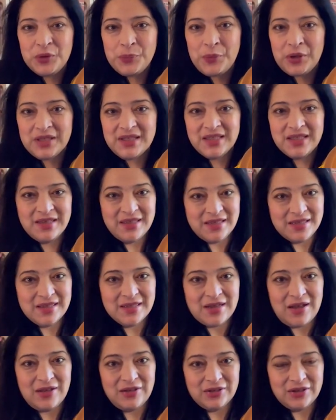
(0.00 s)
pots in this
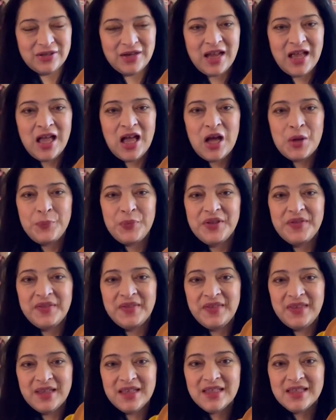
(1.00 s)
color, but
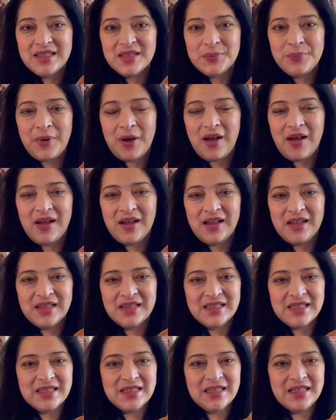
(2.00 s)
this
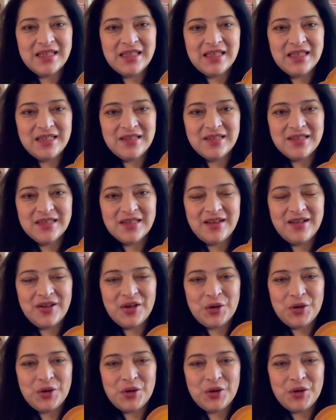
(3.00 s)
pot is